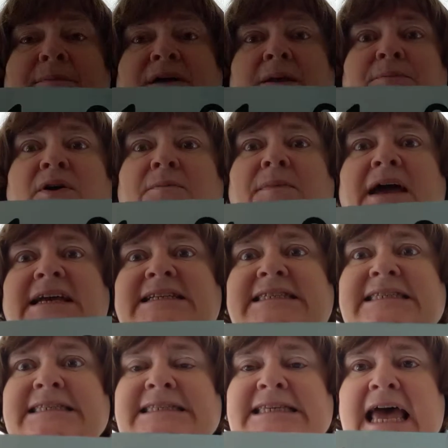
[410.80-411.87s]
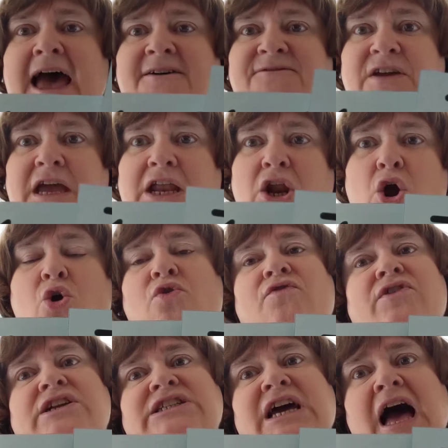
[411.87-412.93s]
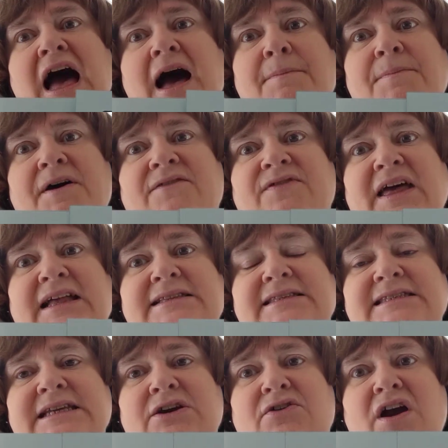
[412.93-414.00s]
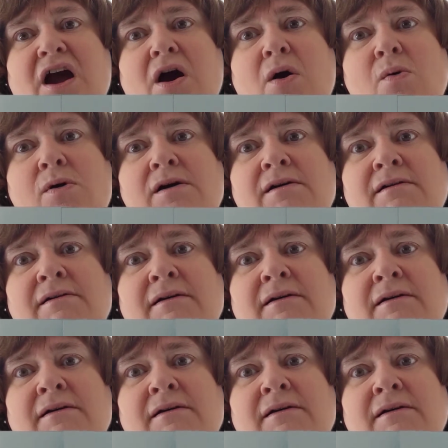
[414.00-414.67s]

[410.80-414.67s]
going to put my 7 over top of that 0.